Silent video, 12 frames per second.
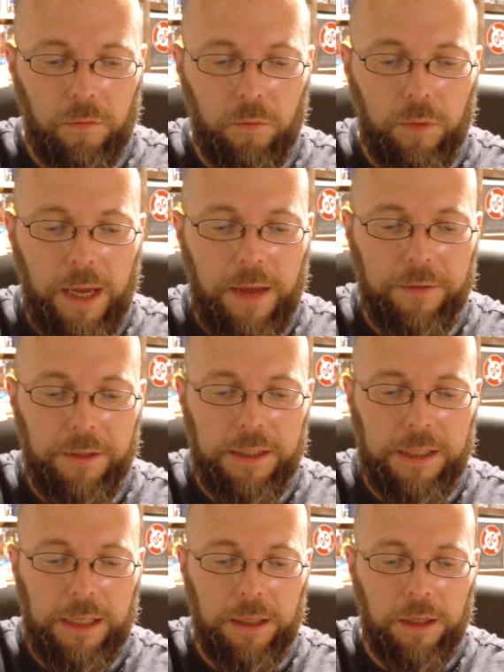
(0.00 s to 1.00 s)
we haven't
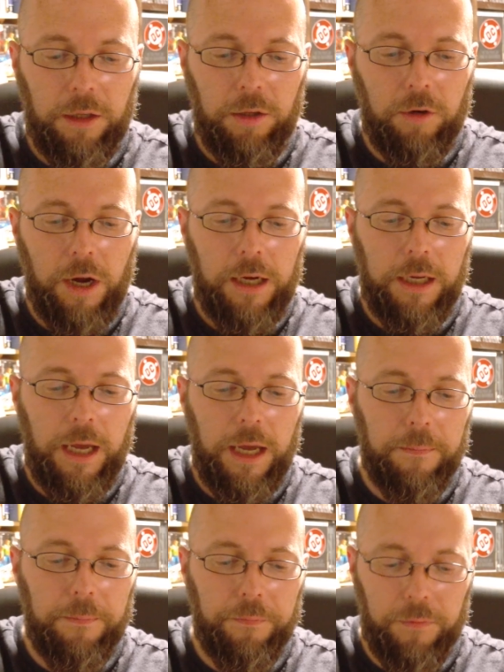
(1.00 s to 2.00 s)
seen a Killer Croc
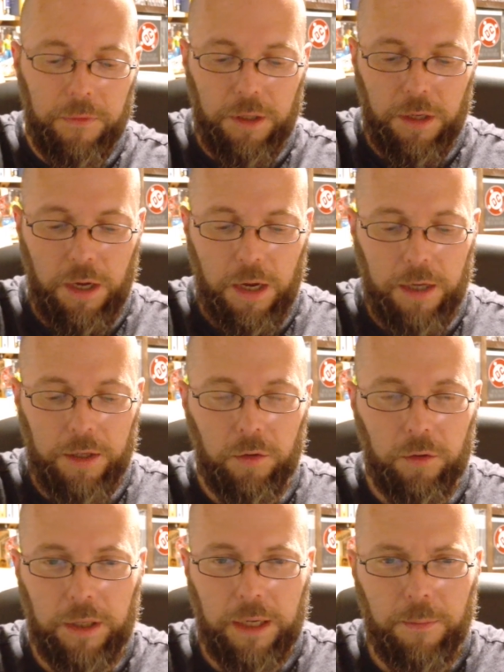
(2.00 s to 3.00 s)
yet. I
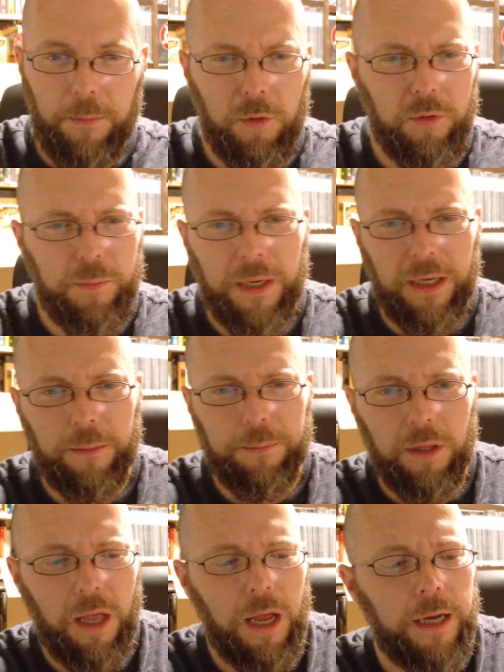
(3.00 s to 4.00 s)
can't remember who's picking up the
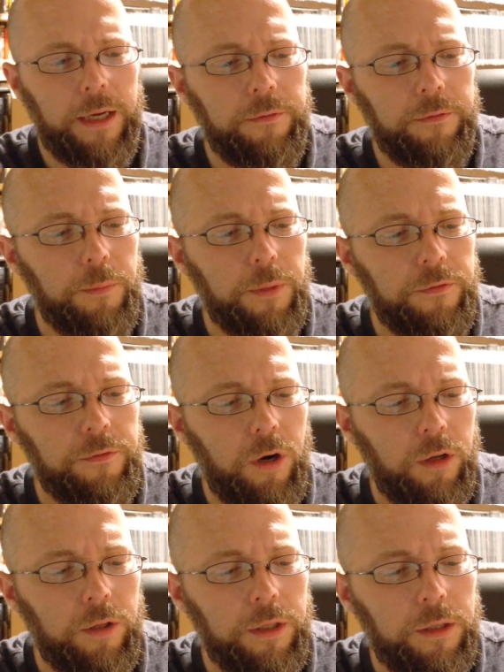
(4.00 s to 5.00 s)
line from
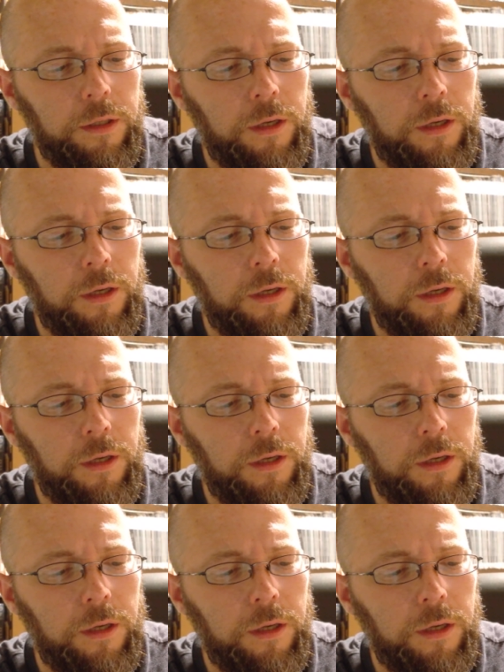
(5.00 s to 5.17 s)
McFarlane.